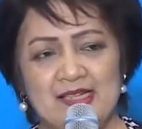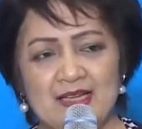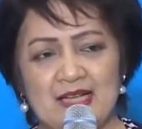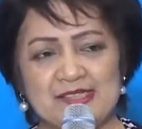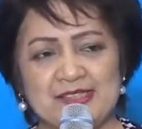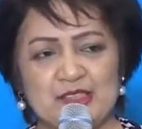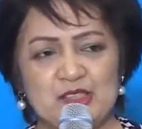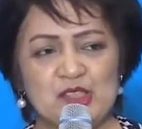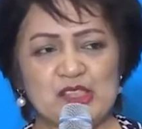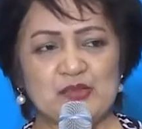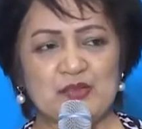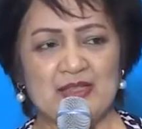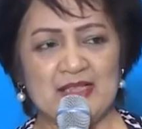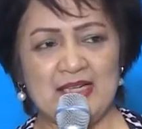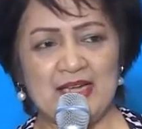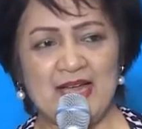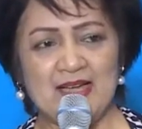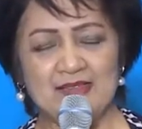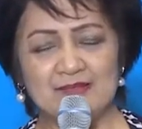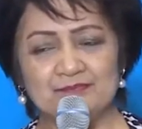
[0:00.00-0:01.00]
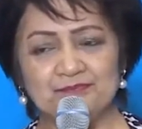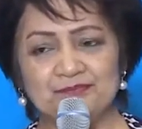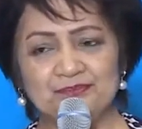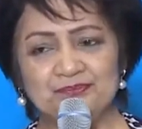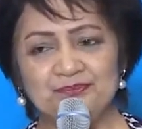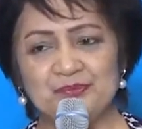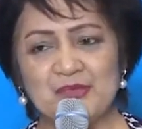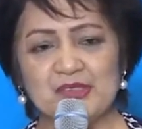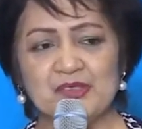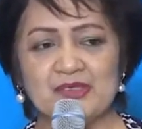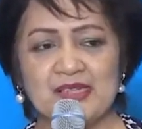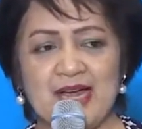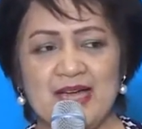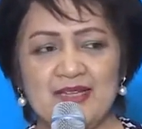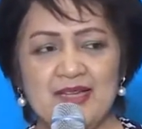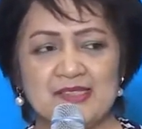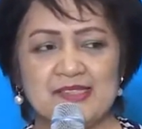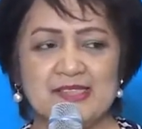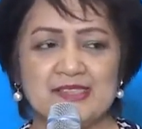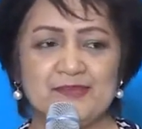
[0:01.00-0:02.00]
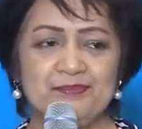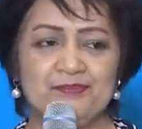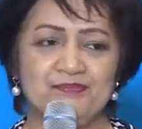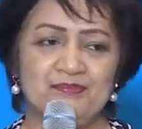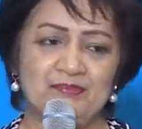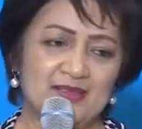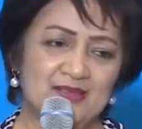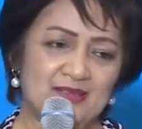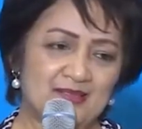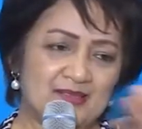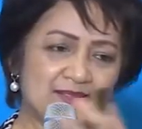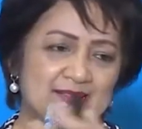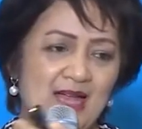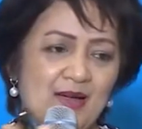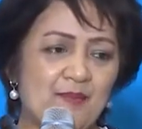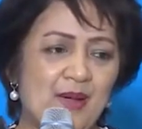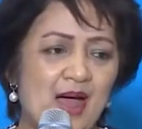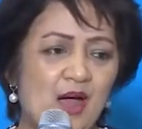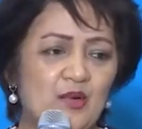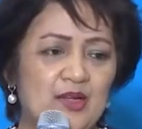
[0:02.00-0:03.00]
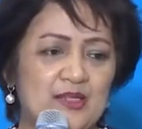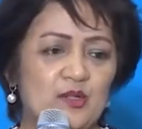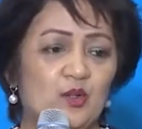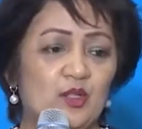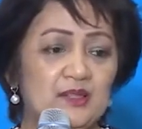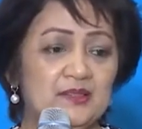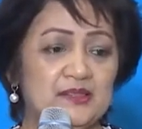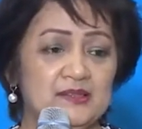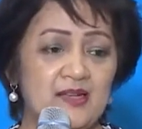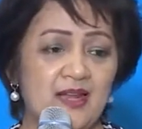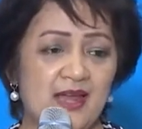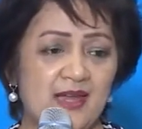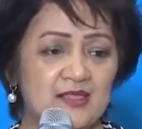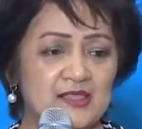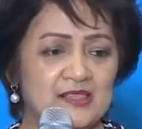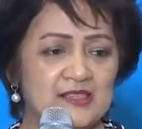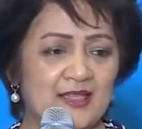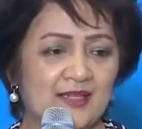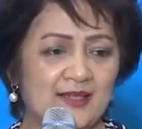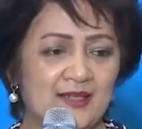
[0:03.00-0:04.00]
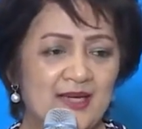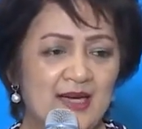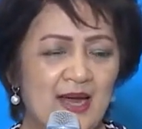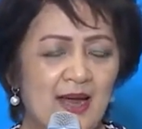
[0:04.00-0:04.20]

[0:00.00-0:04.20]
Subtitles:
kasi usually ang psoriasis somehow in older age eh.